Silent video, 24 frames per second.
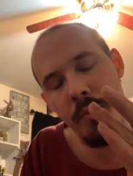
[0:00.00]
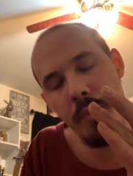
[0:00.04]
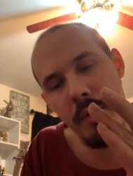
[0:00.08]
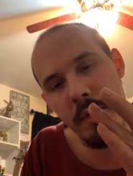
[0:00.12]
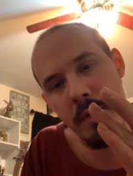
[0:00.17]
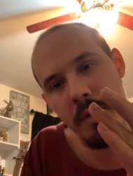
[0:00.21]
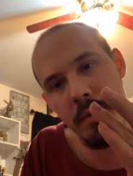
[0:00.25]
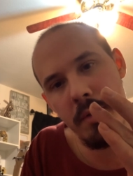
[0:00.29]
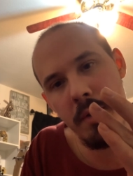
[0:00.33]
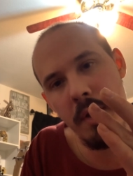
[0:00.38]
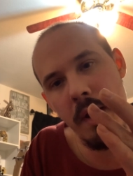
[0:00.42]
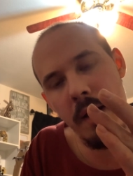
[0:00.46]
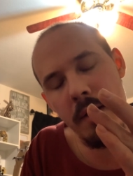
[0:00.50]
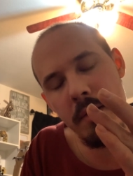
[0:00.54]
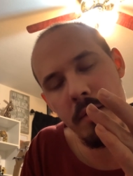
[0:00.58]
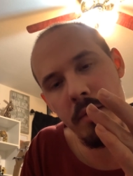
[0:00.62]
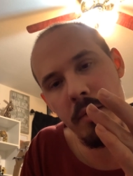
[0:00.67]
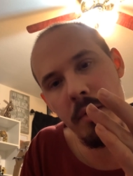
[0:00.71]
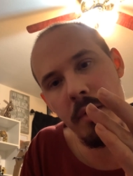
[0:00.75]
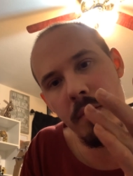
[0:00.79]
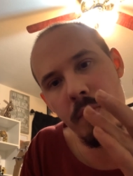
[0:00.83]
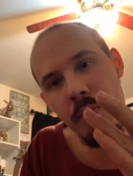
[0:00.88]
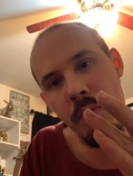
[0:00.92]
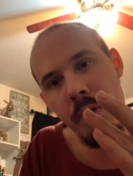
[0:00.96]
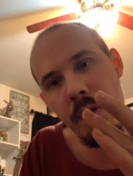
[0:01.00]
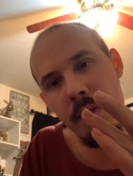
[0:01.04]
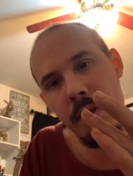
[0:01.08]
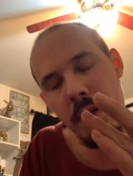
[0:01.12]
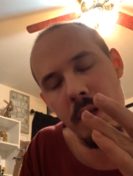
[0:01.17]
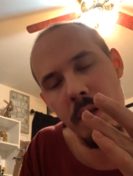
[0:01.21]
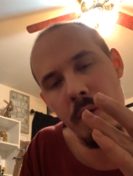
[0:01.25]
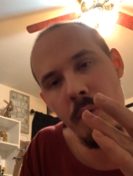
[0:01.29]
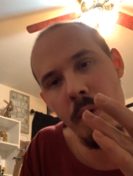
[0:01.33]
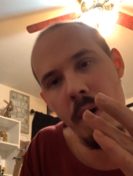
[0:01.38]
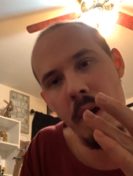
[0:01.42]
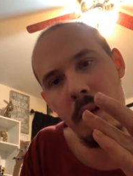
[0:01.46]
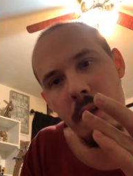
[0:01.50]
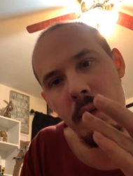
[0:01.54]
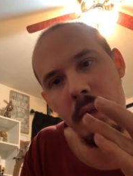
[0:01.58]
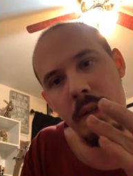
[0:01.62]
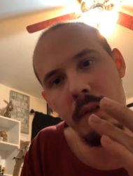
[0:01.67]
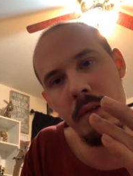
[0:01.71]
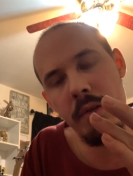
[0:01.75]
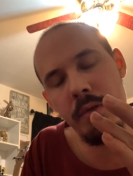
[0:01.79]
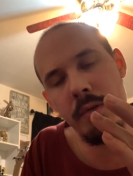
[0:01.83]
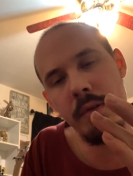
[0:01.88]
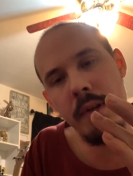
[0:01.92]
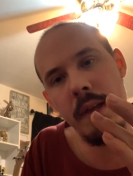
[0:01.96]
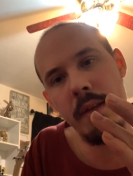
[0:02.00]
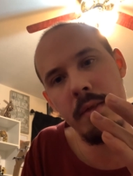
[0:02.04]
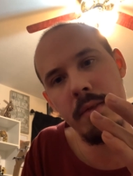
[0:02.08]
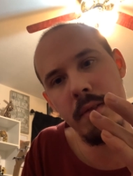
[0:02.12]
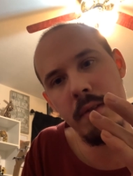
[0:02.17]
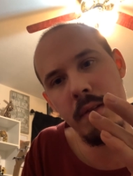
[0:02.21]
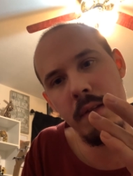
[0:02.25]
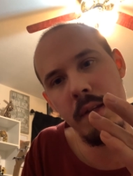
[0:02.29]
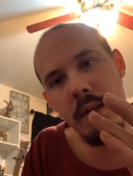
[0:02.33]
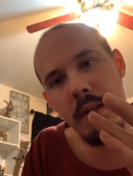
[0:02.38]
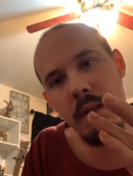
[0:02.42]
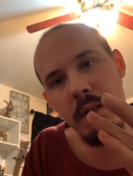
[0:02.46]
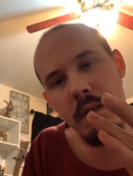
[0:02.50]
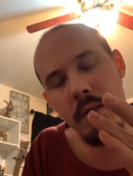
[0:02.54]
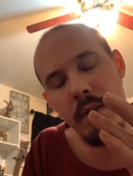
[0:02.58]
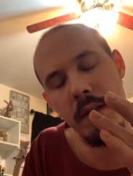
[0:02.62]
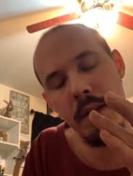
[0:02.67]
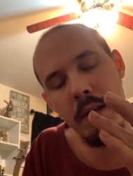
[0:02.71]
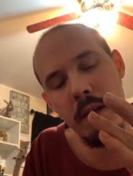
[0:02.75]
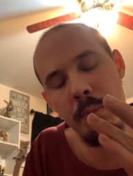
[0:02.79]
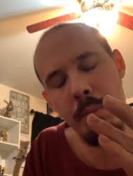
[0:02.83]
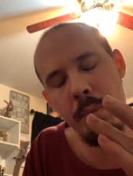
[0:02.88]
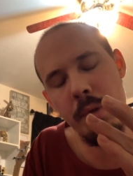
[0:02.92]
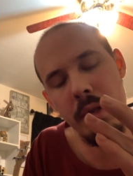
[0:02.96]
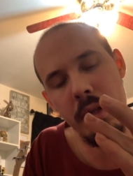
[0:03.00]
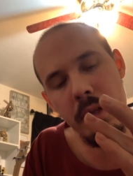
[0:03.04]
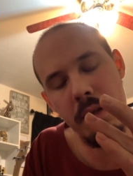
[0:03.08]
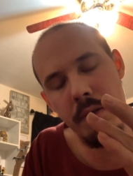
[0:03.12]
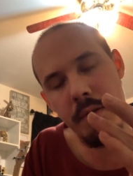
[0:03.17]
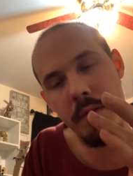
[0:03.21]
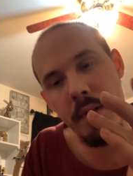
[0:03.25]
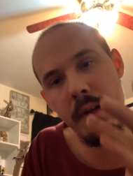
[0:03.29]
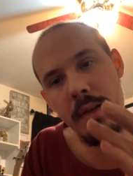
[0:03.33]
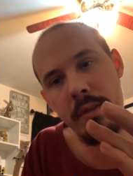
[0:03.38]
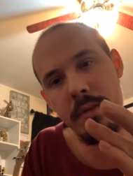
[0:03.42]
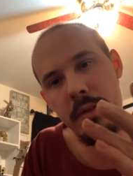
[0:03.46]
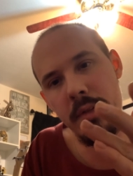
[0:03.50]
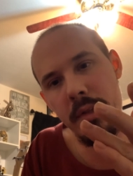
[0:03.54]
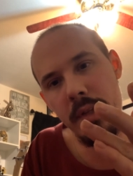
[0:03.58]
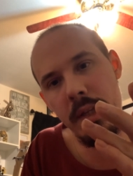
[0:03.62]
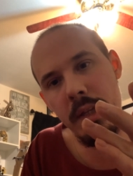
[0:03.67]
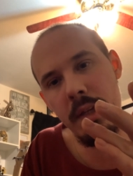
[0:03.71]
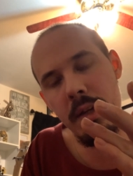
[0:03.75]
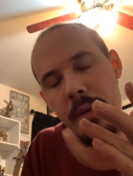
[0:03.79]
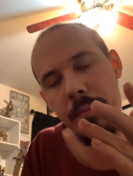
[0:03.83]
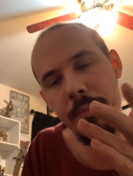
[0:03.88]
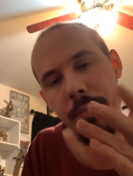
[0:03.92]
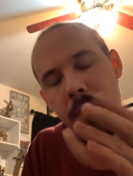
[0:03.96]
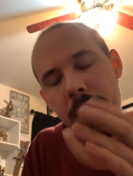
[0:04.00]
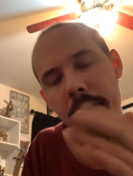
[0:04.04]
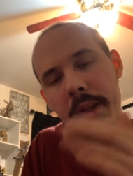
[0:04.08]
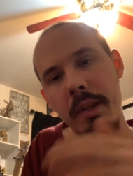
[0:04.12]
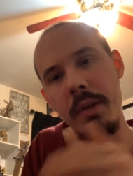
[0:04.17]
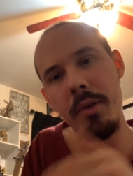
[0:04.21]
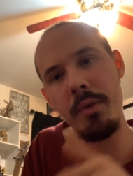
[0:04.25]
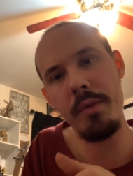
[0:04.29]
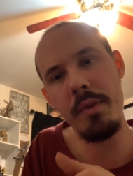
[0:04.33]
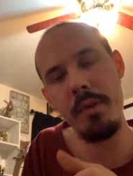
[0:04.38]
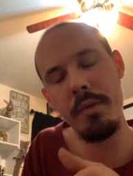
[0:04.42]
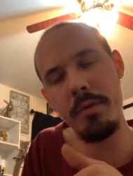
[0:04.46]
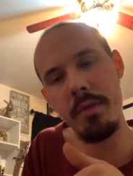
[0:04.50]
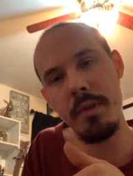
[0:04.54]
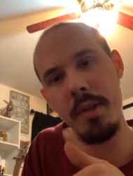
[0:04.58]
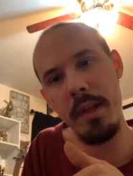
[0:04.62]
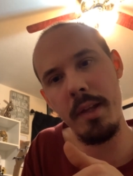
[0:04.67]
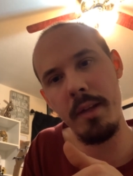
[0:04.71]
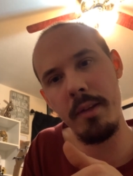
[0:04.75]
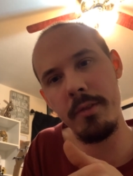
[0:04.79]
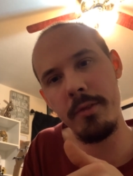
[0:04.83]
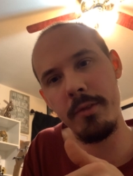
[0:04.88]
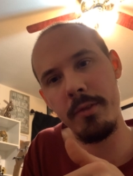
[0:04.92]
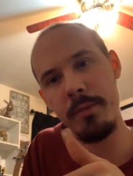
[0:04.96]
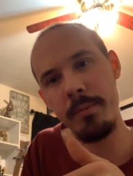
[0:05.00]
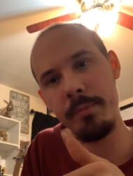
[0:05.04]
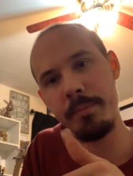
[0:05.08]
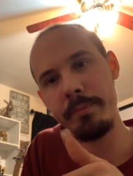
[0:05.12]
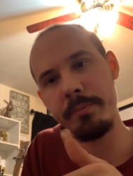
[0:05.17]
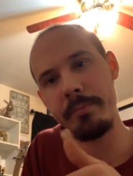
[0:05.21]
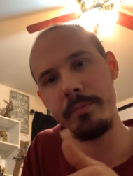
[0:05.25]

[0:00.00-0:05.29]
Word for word: which is God's third will that you walk in your destiny, you complete your destiny. He comes to kill those things.